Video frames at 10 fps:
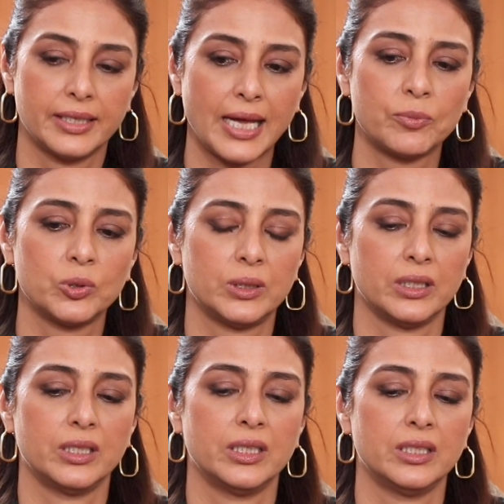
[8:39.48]
kya bolte
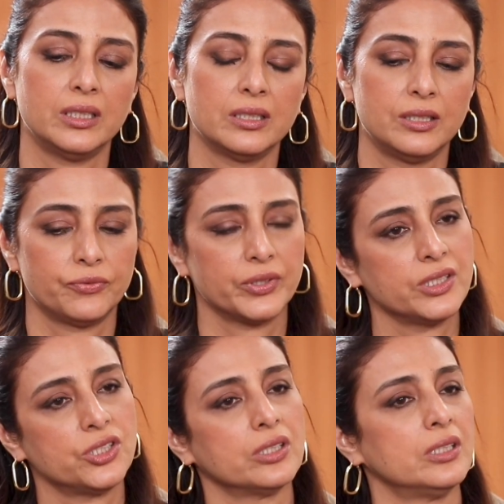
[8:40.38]
hain, the
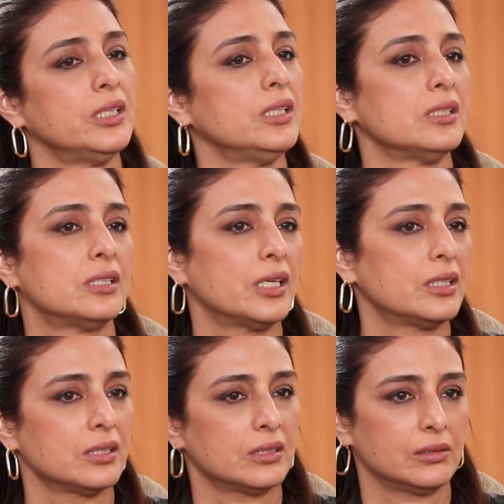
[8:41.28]
different journeys
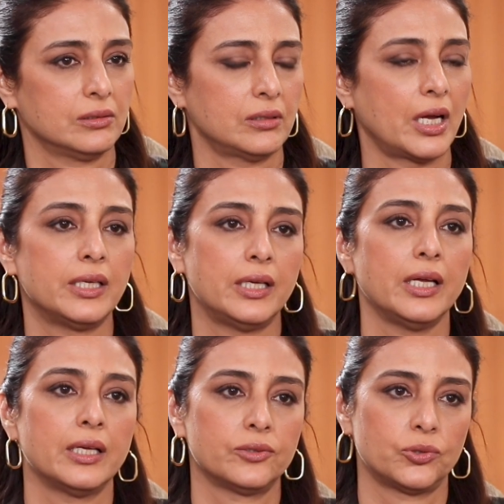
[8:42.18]
that I
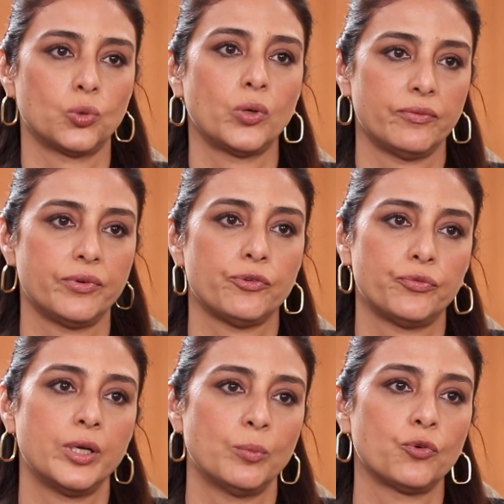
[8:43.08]
take through every
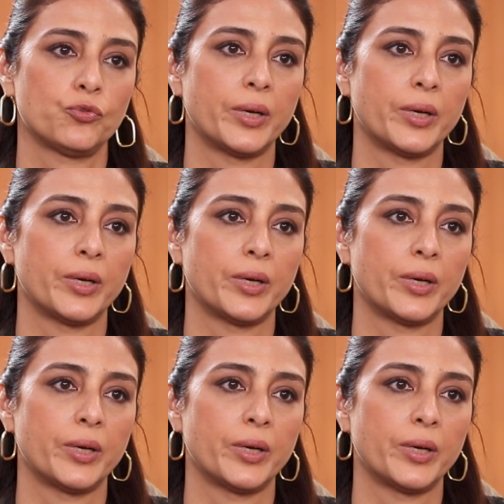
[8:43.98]
film of